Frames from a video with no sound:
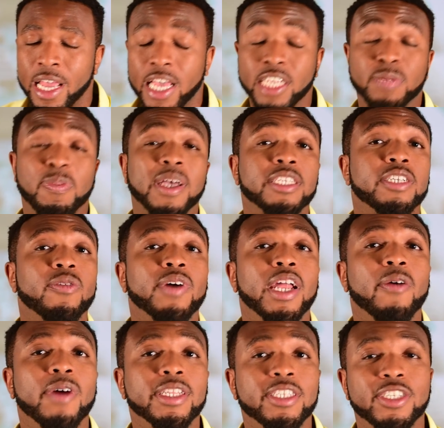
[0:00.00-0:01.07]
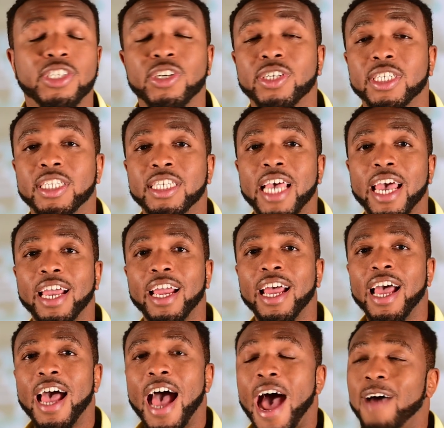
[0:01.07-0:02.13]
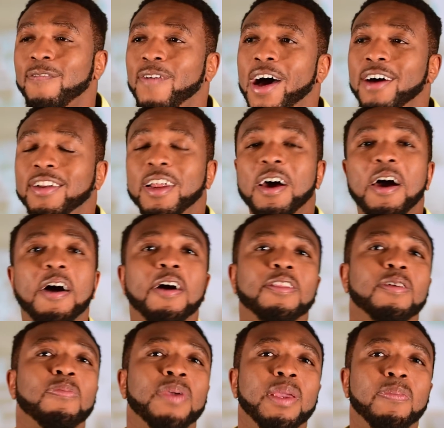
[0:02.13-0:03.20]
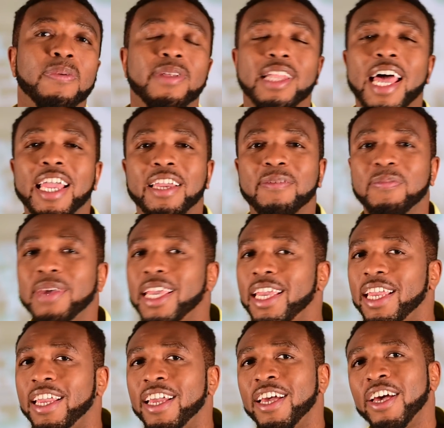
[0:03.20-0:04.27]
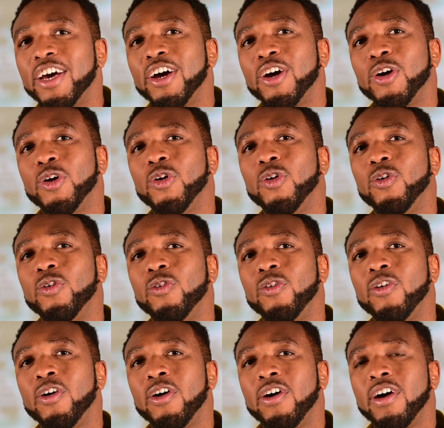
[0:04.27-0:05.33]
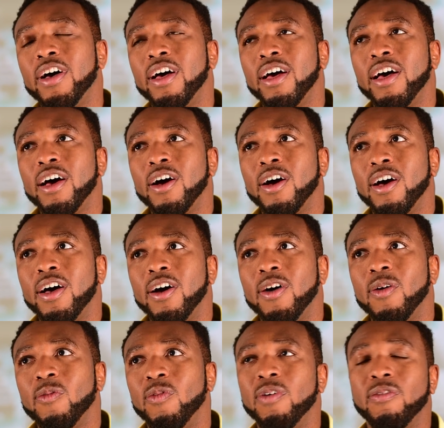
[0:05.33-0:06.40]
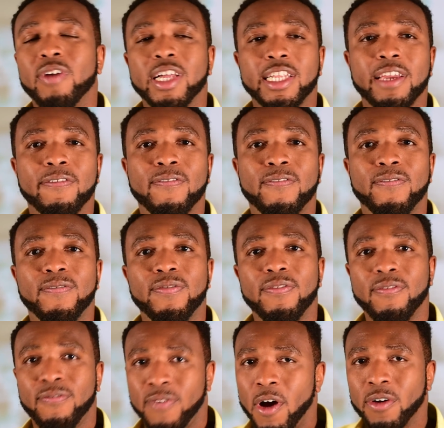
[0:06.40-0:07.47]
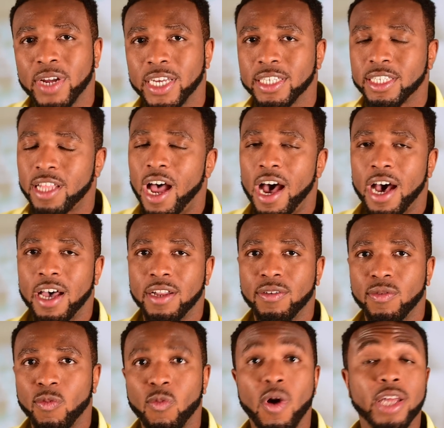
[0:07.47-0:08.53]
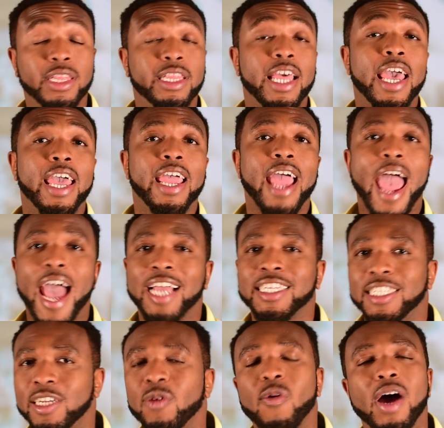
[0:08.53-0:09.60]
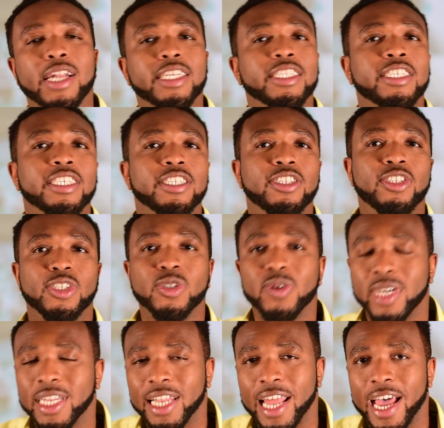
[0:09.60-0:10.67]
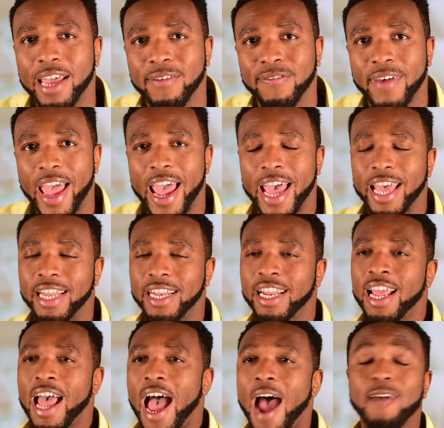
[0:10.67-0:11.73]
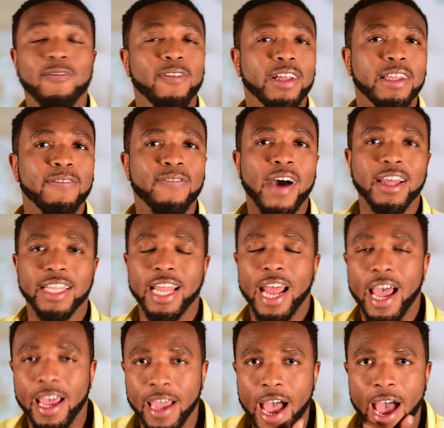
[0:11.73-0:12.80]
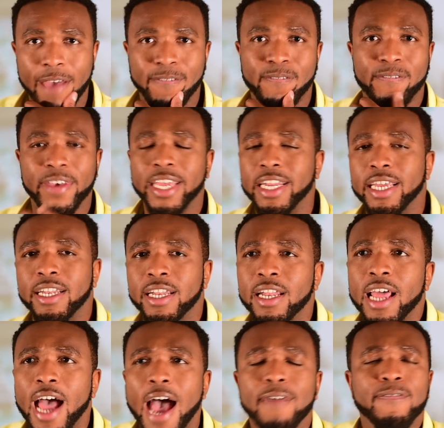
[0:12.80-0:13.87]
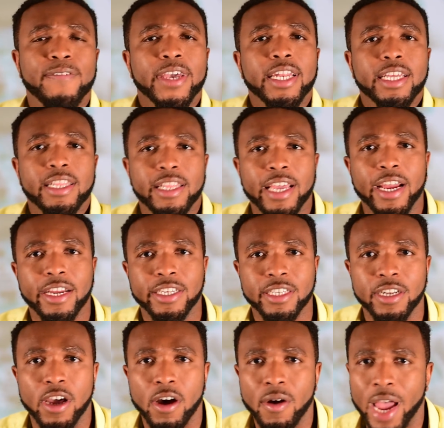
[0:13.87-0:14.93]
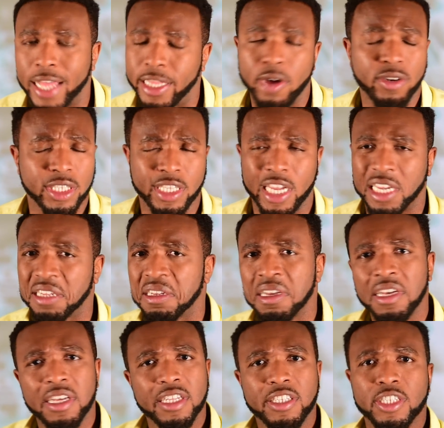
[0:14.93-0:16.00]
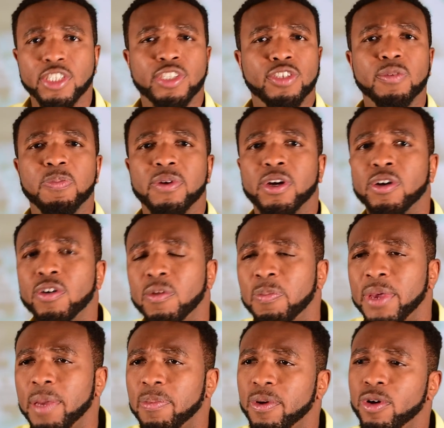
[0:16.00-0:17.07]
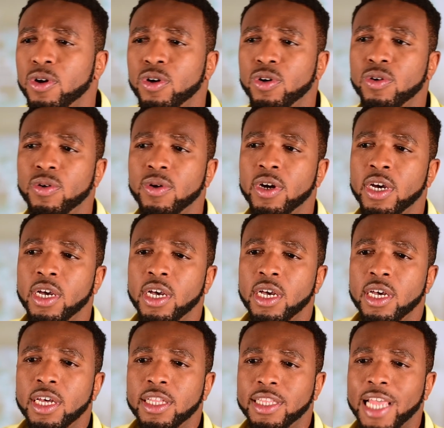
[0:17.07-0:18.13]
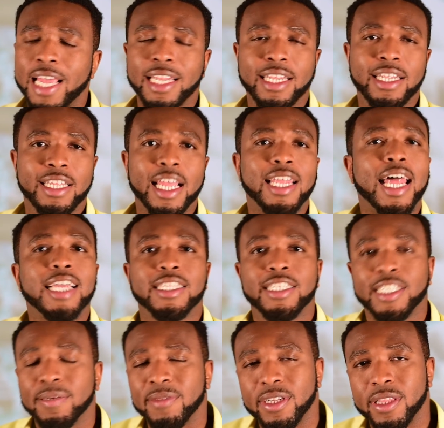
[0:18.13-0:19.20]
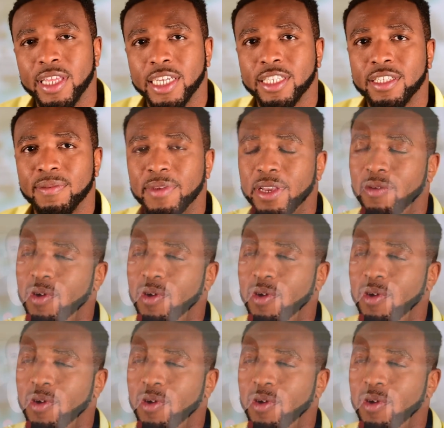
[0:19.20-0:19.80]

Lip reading: Especially when I went to Georgia Tech, I found other people like me who were really focused on what they actually wanted to do in life. And I really found that I fit in there, And there was just super cool people who, they liked similar things to me.